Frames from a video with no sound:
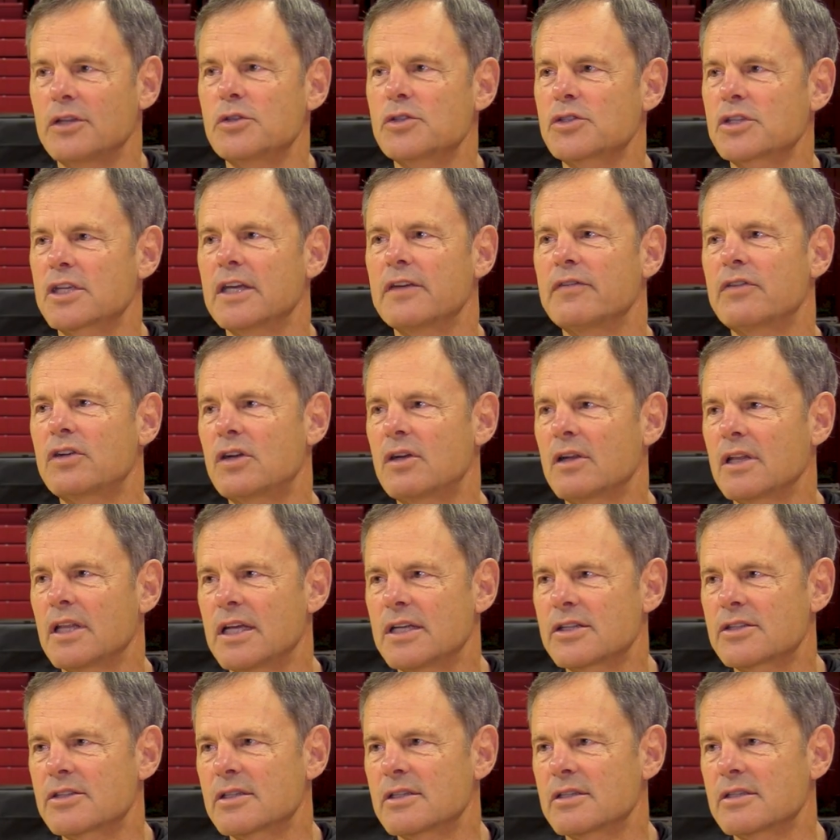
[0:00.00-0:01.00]
who's given her
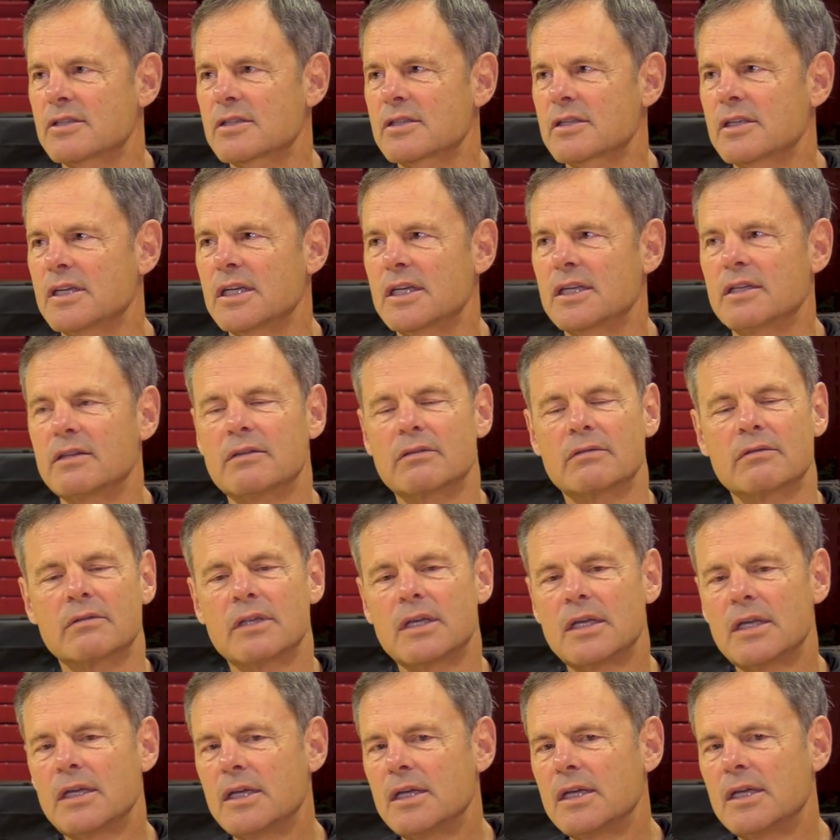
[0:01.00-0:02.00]
lessons, and
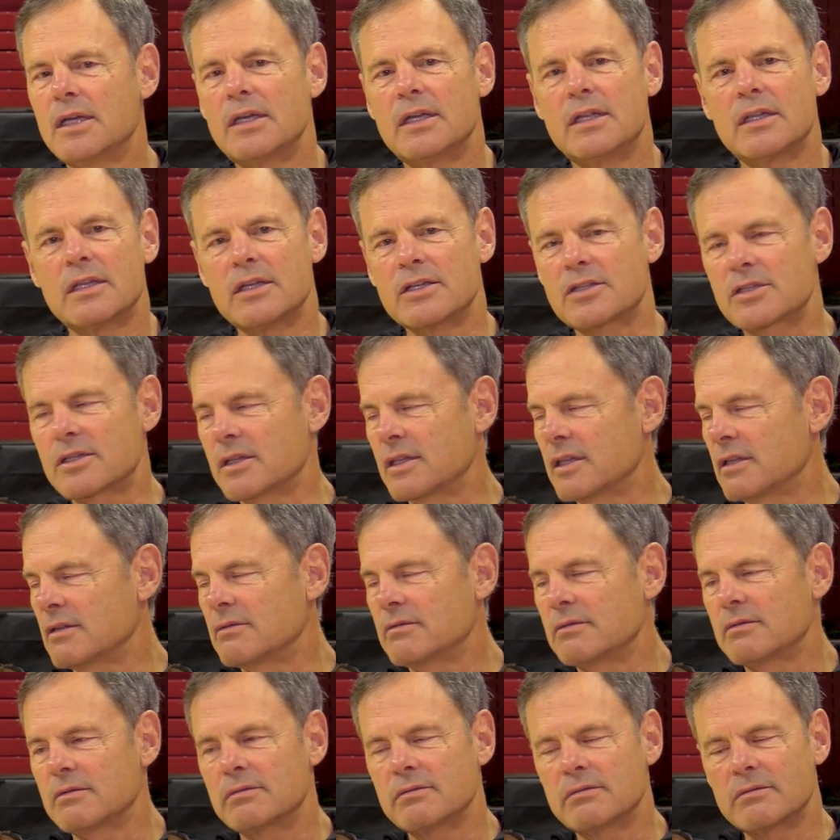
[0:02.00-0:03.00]

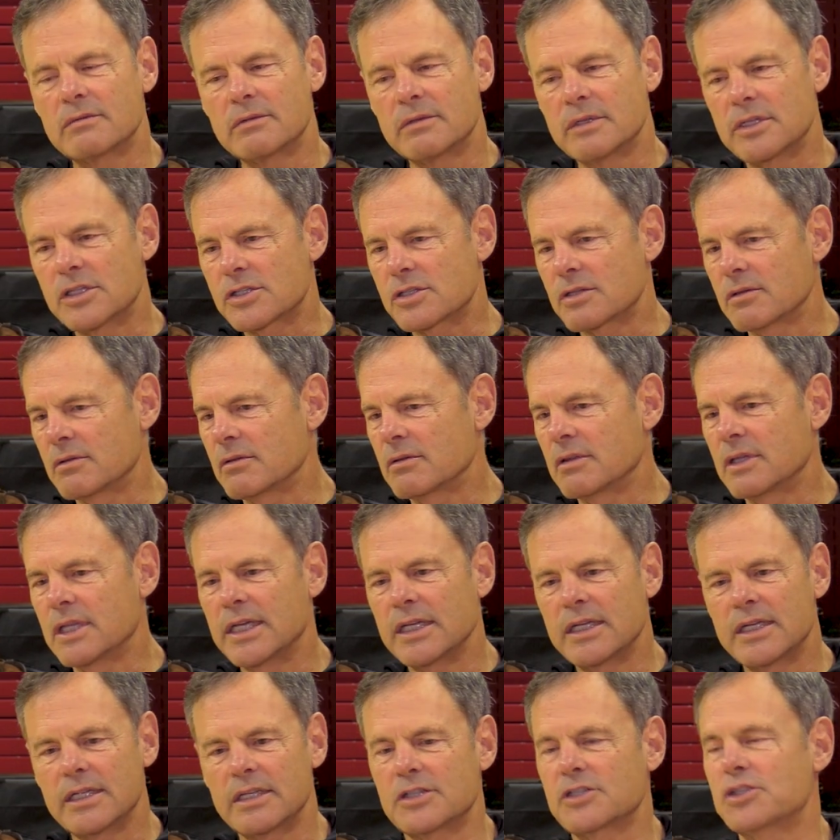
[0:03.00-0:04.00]
this
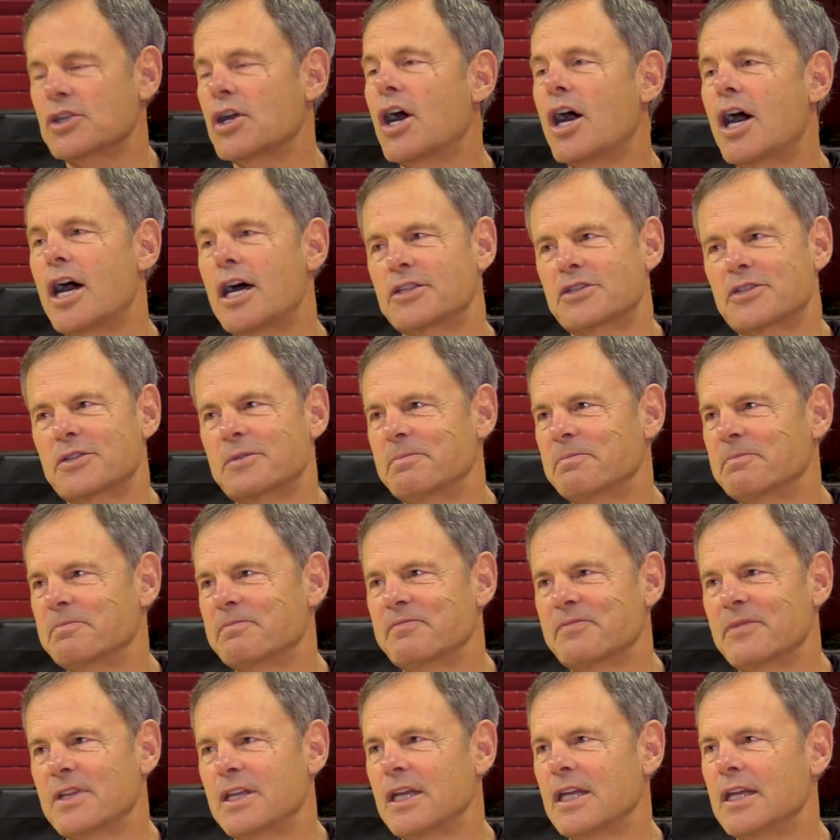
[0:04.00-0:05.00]
lady is awesome,
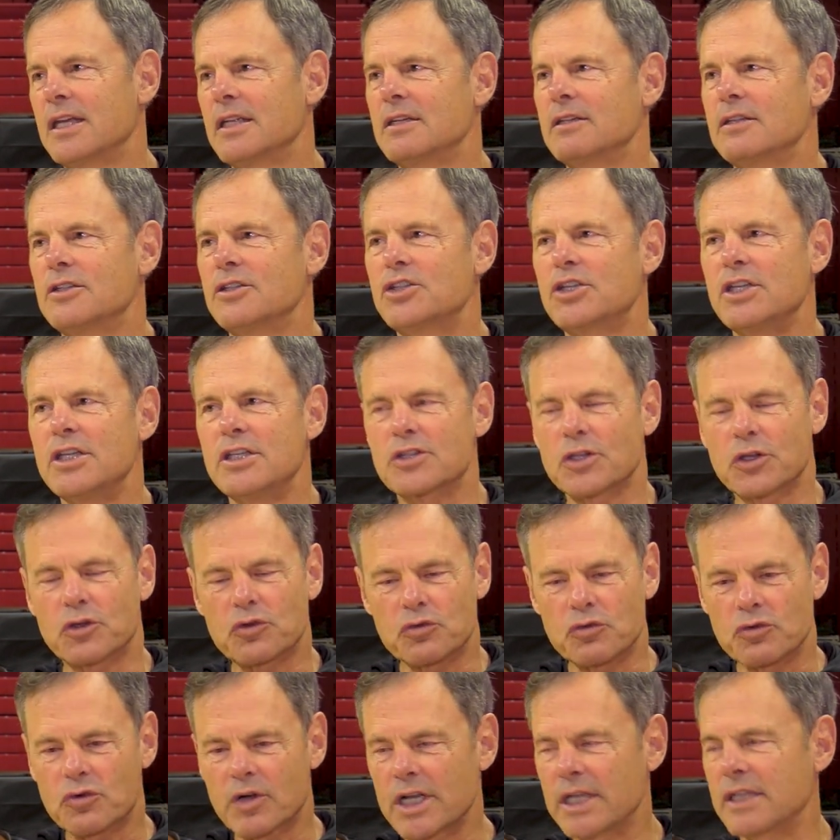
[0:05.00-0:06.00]
and she's a
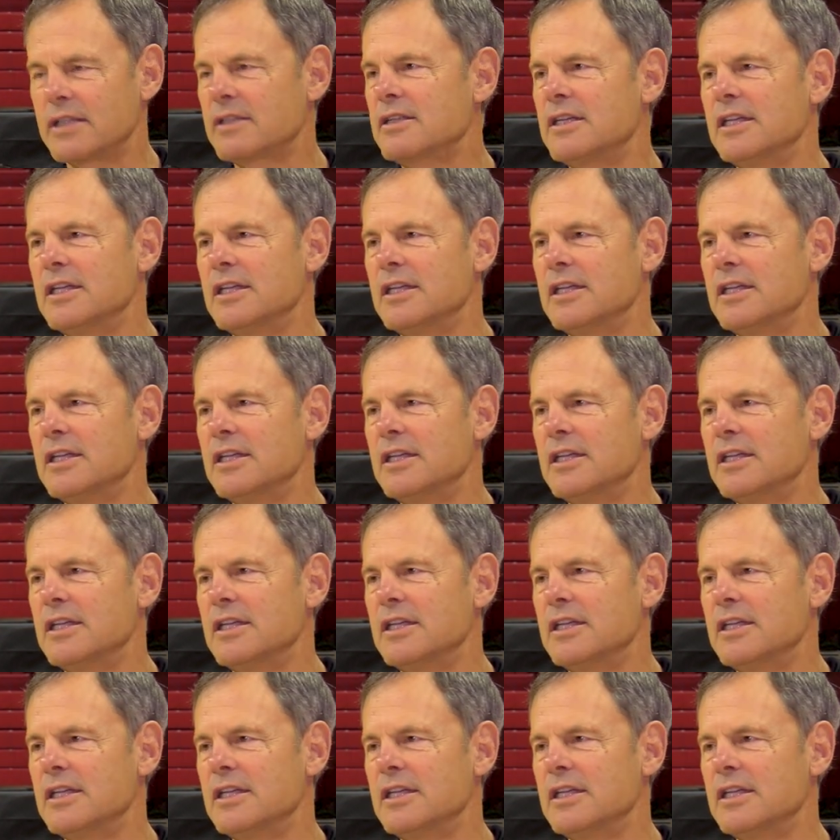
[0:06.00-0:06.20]
great